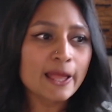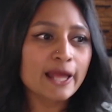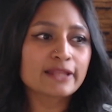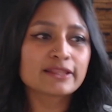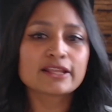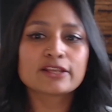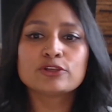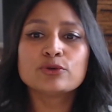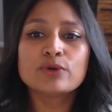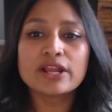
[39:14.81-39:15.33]

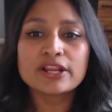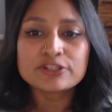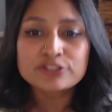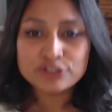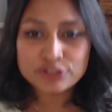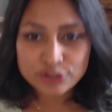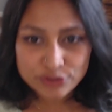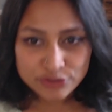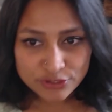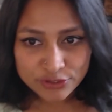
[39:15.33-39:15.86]
And then you
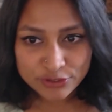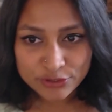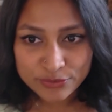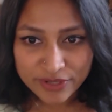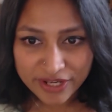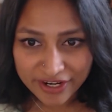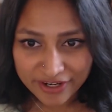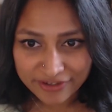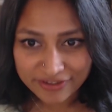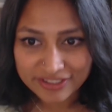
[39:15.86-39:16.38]
introduce a new
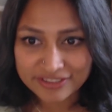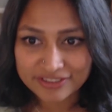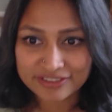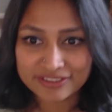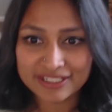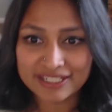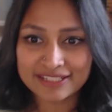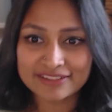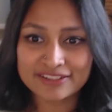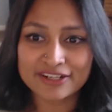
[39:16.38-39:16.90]
character
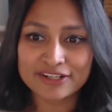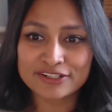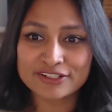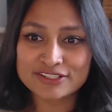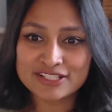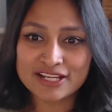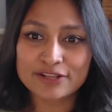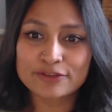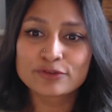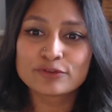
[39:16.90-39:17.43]
in there, and
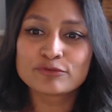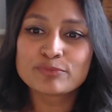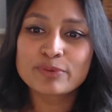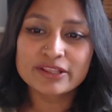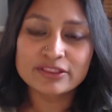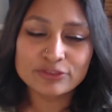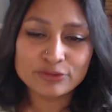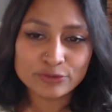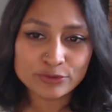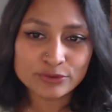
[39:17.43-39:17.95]
it's like you've
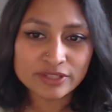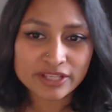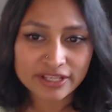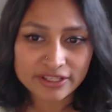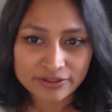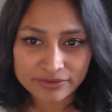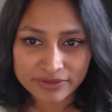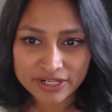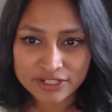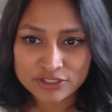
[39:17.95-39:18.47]
been through the
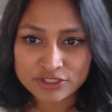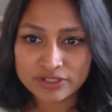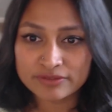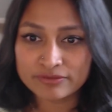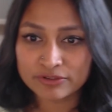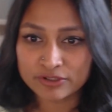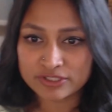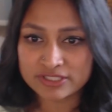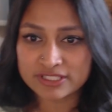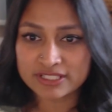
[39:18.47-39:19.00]
iteration
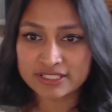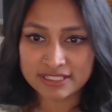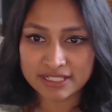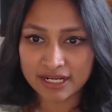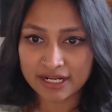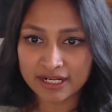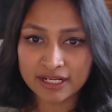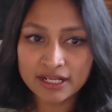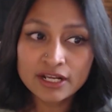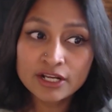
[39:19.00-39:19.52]
versus
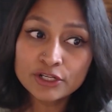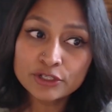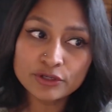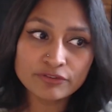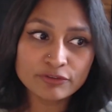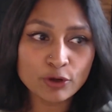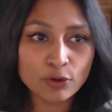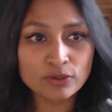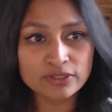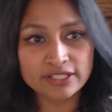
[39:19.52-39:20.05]
like you have
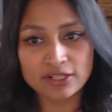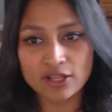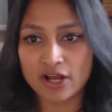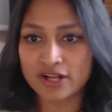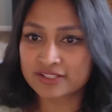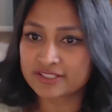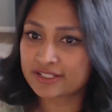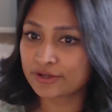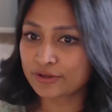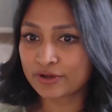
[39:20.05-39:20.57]

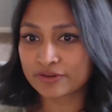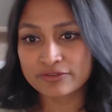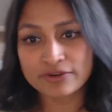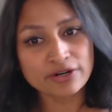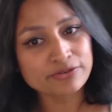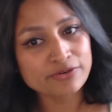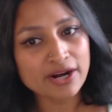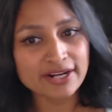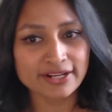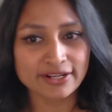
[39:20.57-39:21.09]
Goldilocks, now you have Red
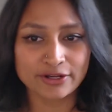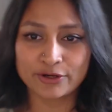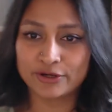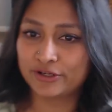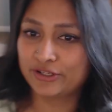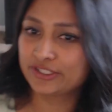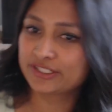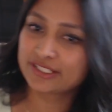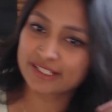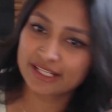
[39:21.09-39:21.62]
Riding
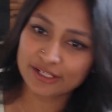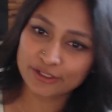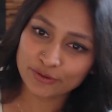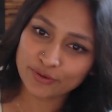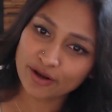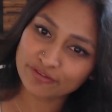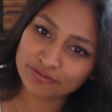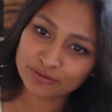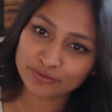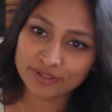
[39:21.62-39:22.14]
Hood, and then you
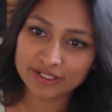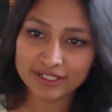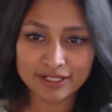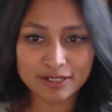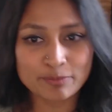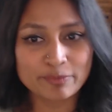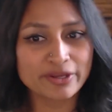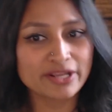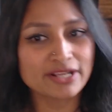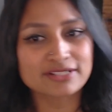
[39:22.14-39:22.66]
have three little
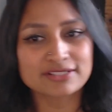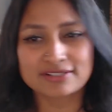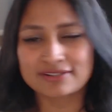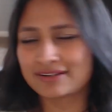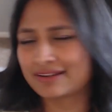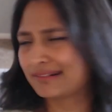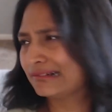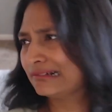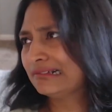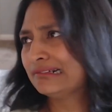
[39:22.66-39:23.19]
pigs, and you're
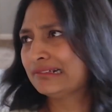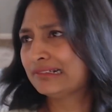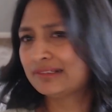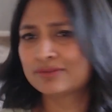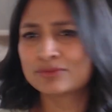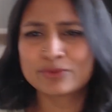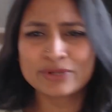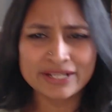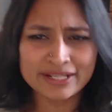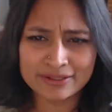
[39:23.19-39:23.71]
like,
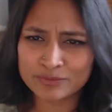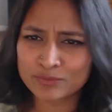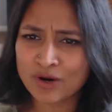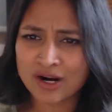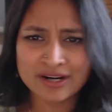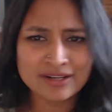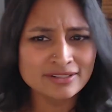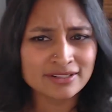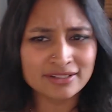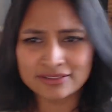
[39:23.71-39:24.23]
wait,
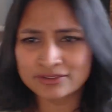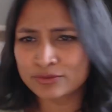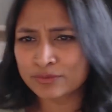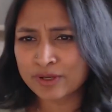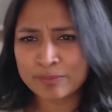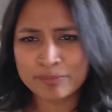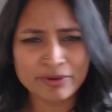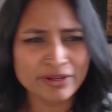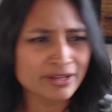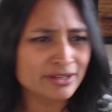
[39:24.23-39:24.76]
why are there
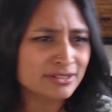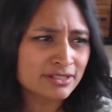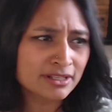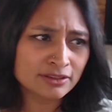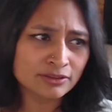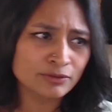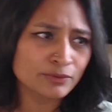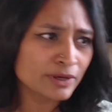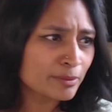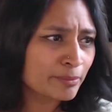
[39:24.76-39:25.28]
three pigs
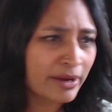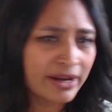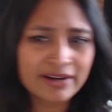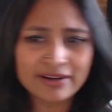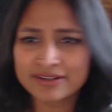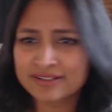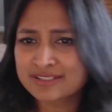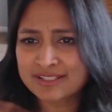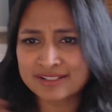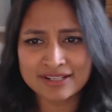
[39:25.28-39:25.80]
and three
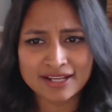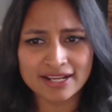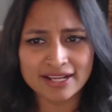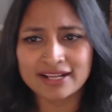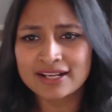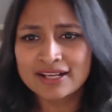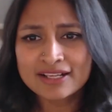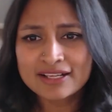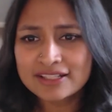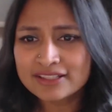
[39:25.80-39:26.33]
bears? And like
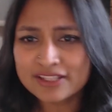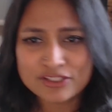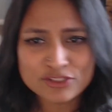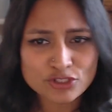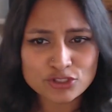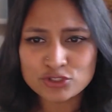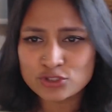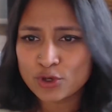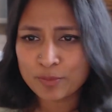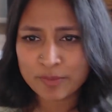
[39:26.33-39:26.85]
there's
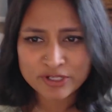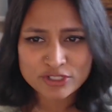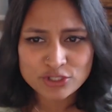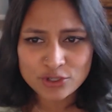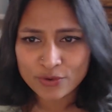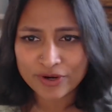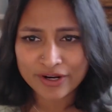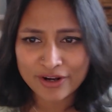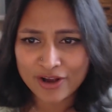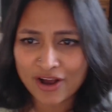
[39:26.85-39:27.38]
just so much
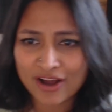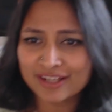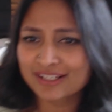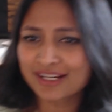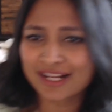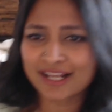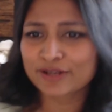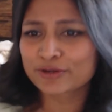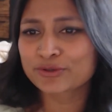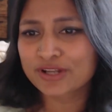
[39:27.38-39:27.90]
going on.
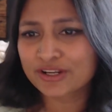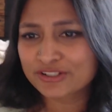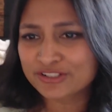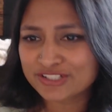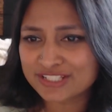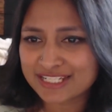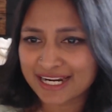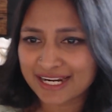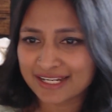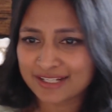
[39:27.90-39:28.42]
Like I don't
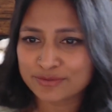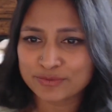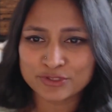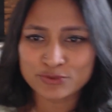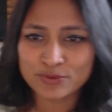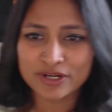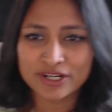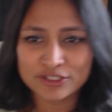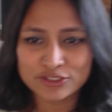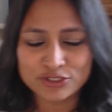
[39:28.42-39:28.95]
understand which
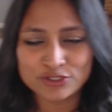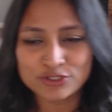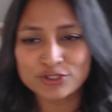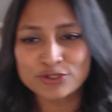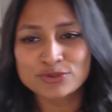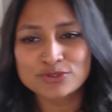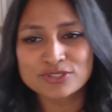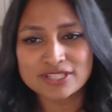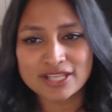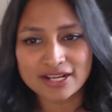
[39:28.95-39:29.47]
one I should
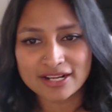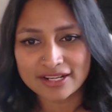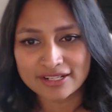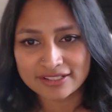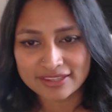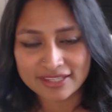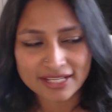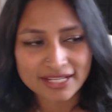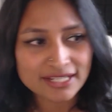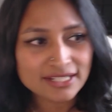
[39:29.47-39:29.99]
use, that kind of
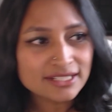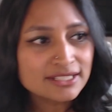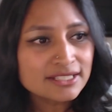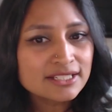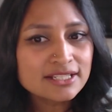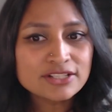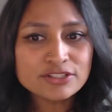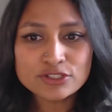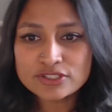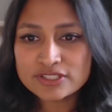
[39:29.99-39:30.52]
thing.
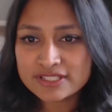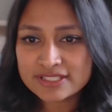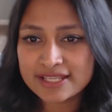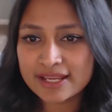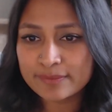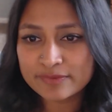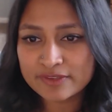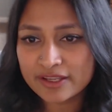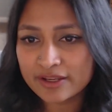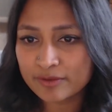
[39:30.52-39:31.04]
So it's the
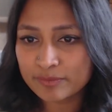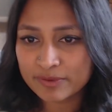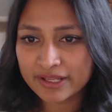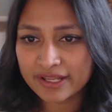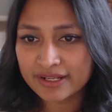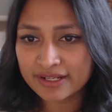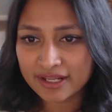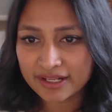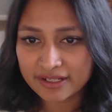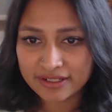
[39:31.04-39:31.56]
same thing of
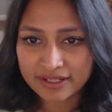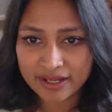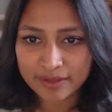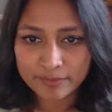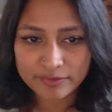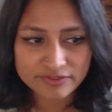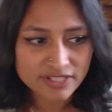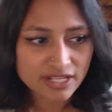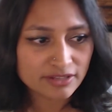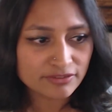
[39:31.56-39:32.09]
playing like a game
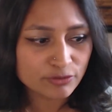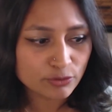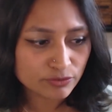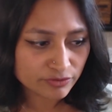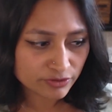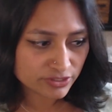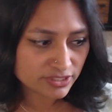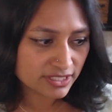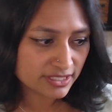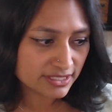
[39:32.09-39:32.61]
on telephone
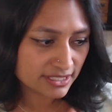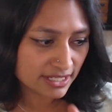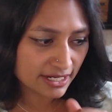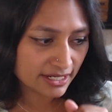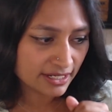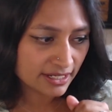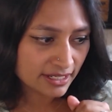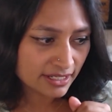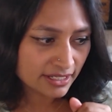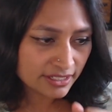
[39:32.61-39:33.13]
versus like
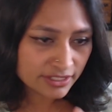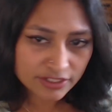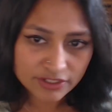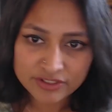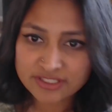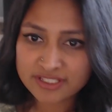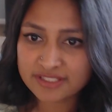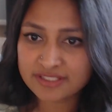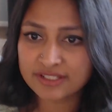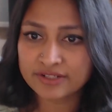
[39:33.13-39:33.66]
here's
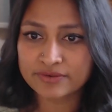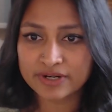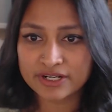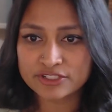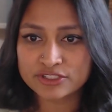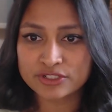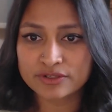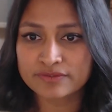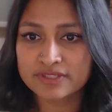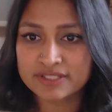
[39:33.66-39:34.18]
this
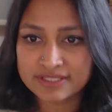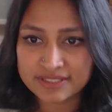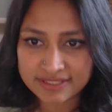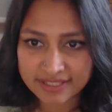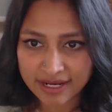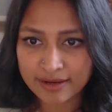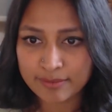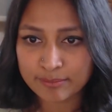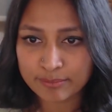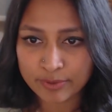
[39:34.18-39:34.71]
iteration of the
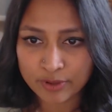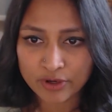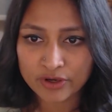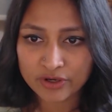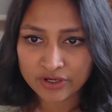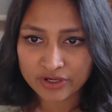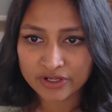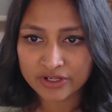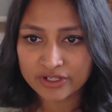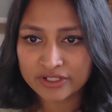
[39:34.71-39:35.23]
same book,
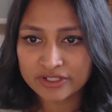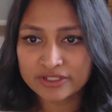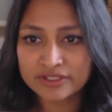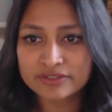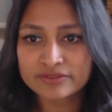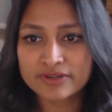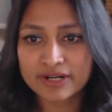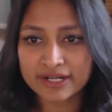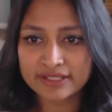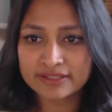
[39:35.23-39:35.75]

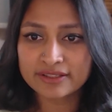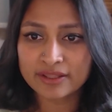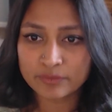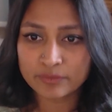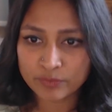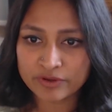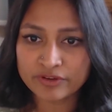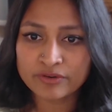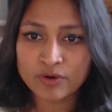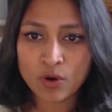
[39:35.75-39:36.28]
right? That
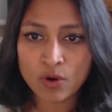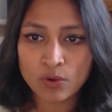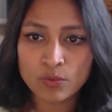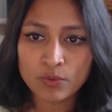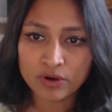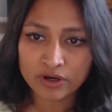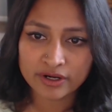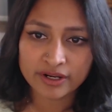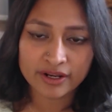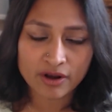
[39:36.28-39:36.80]
we're all
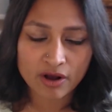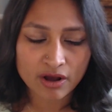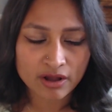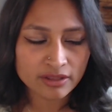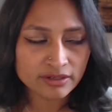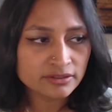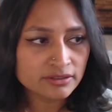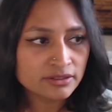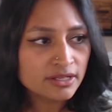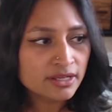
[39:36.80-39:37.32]
working
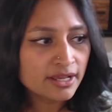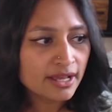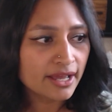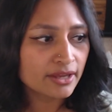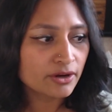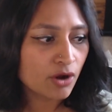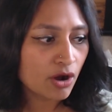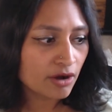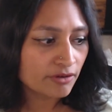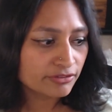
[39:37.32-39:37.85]
on
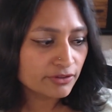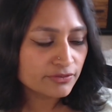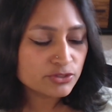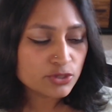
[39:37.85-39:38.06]
and off of.